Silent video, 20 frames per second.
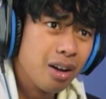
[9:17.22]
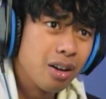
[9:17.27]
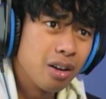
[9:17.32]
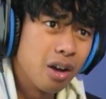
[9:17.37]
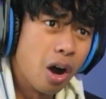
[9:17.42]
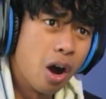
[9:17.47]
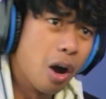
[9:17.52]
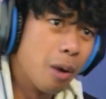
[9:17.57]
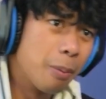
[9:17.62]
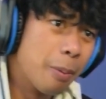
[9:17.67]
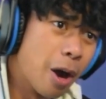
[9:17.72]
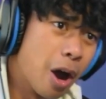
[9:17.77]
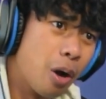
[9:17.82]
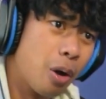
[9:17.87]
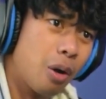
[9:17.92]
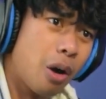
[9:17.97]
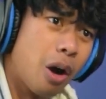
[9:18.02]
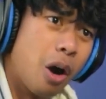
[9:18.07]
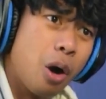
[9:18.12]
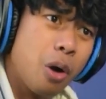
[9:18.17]
Oh,
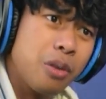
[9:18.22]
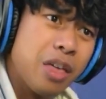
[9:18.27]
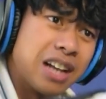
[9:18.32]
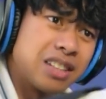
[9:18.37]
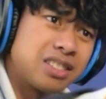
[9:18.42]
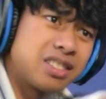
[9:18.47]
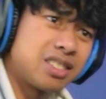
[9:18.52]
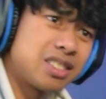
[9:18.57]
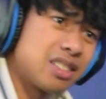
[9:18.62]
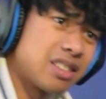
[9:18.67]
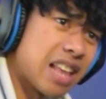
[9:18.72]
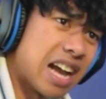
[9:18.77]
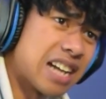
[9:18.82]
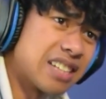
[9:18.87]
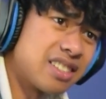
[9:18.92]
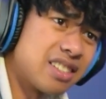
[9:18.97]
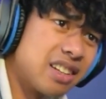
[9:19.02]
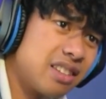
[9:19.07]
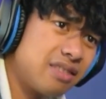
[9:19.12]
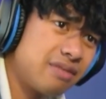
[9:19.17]
bro. Oh,
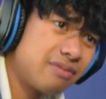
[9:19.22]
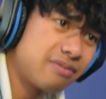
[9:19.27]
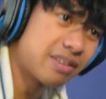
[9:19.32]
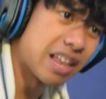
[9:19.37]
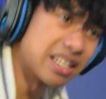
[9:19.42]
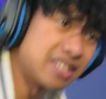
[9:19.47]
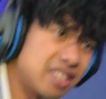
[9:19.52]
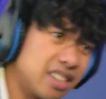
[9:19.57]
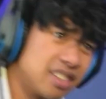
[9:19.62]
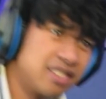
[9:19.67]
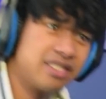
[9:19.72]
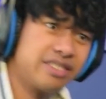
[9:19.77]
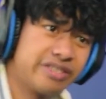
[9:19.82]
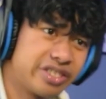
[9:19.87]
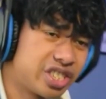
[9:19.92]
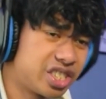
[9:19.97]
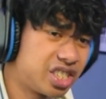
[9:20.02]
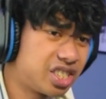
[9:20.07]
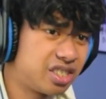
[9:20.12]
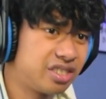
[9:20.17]

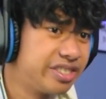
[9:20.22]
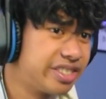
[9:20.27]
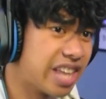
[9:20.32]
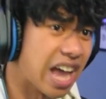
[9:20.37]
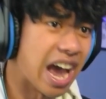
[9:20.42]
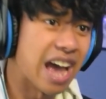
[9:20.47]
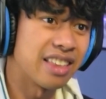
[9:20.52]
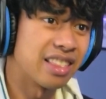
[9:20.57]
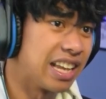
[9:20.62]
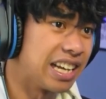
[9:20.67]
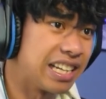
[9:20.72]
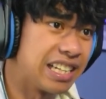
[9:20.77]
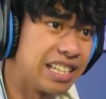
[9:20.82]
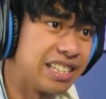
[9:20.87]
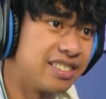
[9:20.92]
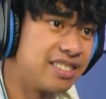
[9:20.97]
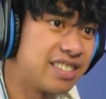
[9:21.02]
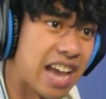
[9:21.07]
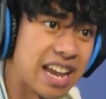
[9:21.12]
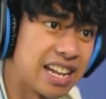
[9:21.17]
that
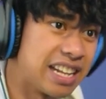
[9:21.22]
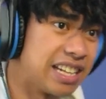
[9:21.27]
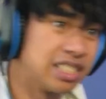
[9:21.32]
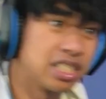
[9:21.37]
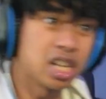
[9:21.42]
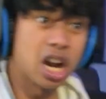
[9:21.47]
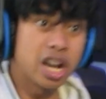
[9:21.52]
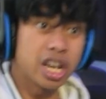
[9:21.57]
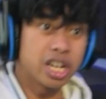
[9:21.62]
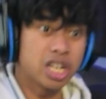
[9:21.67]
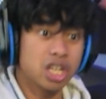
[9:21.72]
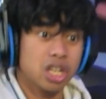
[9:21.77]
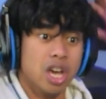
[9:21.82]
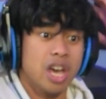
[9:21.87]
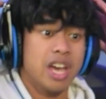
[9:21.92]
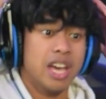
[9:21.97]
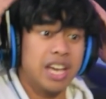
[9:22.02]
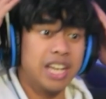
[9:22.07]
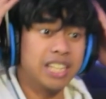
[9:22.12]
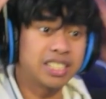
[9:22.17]
lady's dead. He's gonna
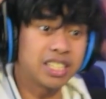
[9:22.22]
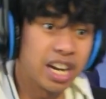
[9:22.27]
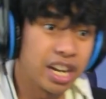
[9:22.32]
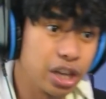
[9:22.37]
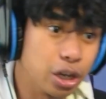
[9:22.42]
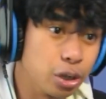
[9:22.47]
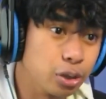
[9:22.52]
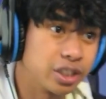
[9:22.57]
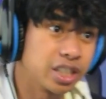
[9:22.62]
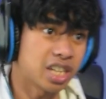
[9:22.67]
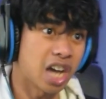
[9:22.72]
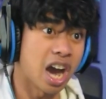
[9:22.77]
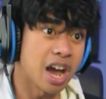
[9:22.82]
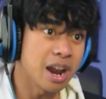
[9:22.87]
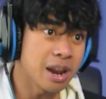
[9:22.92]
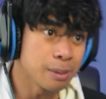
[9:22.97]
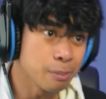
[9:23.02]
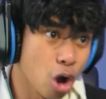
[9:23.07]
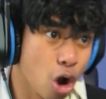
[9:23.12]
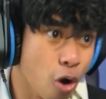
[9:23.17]
use the
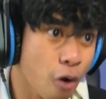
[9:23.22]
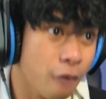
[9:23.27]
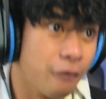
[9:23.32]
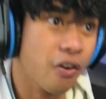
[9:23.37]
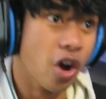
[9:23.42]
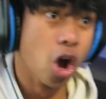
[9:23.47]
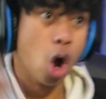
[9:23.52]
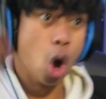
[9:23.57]
cutting move!